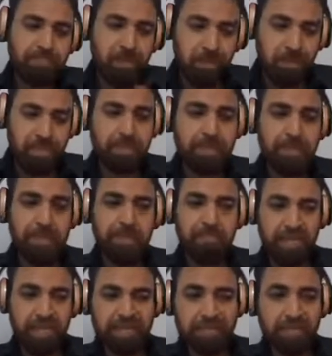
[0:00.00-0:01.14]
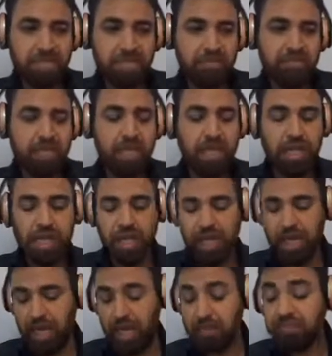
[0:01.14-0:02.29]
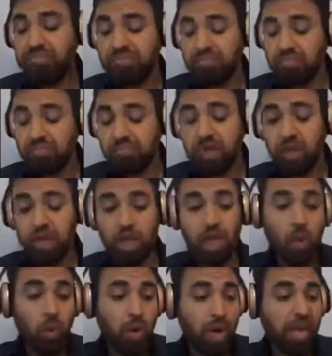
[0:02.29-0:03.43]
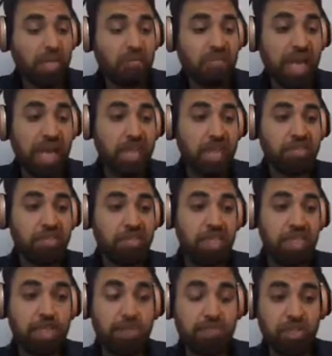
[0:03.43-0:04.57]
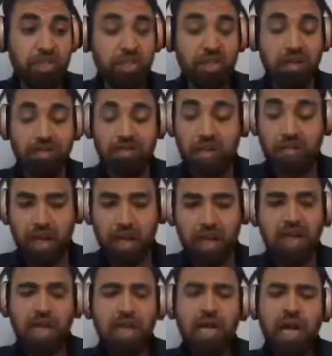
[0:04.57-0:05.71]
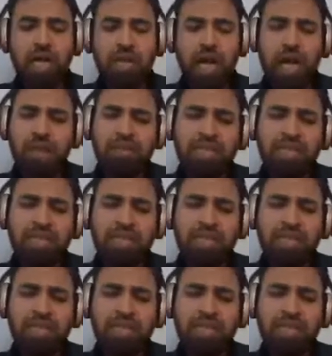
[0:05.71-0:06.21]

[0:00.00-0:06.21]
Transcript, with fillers: possible presence of the uh, you know, uh, Zionists in the Persian Gulf area. I don't